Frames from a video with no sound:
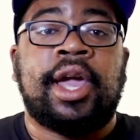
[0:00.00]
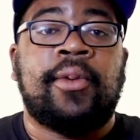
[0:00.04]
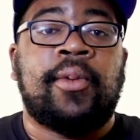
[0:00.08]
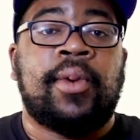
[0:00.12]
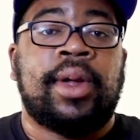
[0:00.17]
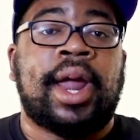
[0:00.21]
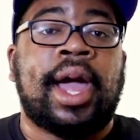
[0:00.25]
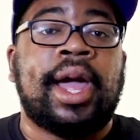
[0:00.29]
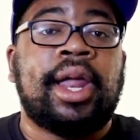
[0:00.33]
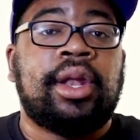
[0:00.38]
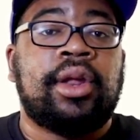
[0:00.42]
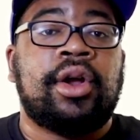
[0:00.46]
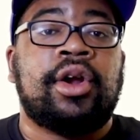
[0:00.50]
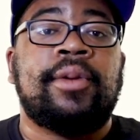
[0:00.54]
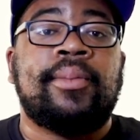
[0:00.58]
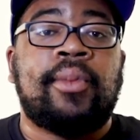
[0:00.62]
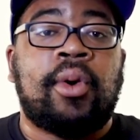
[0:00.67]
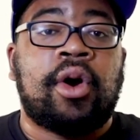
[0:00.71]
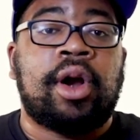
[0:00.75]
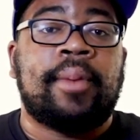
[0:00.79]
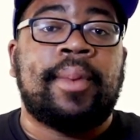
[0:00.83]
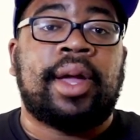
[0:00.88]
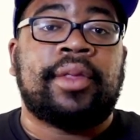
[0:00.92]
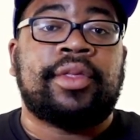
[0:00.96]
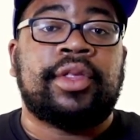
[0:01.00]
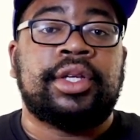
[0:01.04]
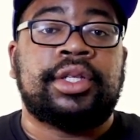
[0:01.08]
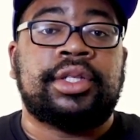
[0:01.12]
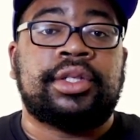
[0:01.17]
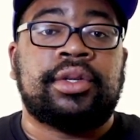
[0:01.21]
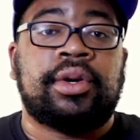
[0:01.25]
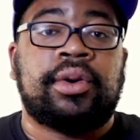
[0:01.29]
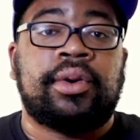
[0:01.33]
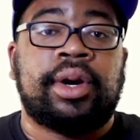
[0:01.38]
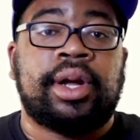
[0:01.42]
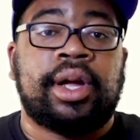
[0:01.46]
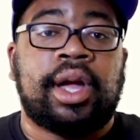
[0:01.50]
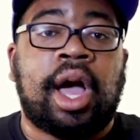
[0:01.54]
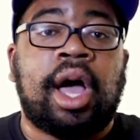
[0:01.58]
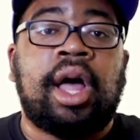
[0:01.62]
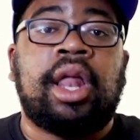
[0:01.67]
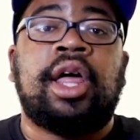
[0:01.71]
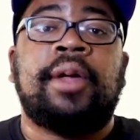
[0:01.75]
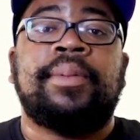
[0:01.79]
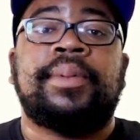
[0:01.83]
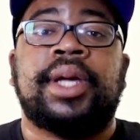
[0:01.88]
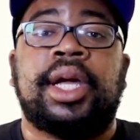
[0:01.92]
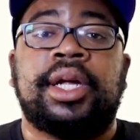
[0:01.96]
When I learn more about this story,
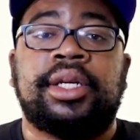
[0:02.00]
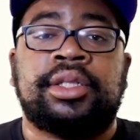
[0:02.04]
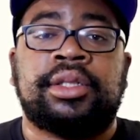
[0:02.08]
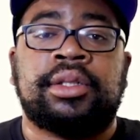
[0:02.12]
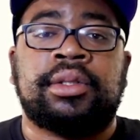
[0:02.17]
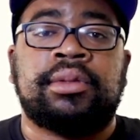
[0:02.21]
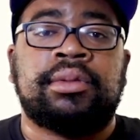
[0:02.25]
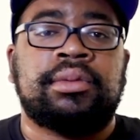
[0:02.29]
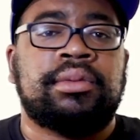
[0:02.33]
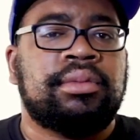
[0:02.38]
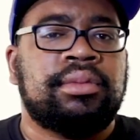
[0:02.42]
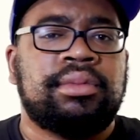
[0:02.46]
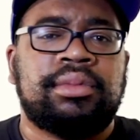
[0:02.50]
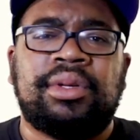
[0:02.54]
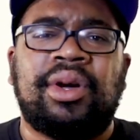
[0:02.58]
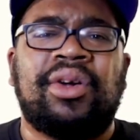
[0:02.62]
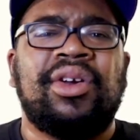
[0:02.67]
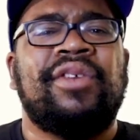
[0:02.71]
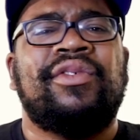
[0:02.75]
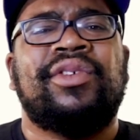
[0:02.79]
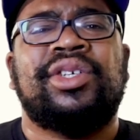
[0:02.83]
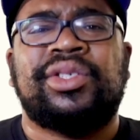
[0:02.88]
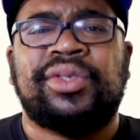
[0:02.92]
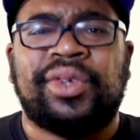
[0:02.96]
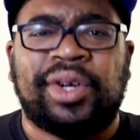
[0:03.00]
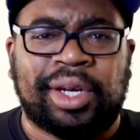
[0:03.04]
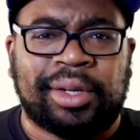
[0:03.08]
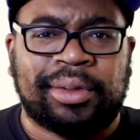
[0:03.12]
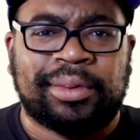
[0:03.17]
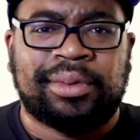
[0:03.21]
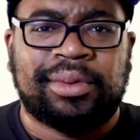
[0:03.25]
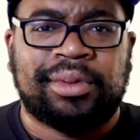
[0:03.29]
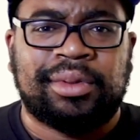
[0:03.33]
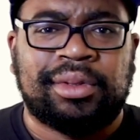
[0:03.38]
I'll update you. Don't even trip.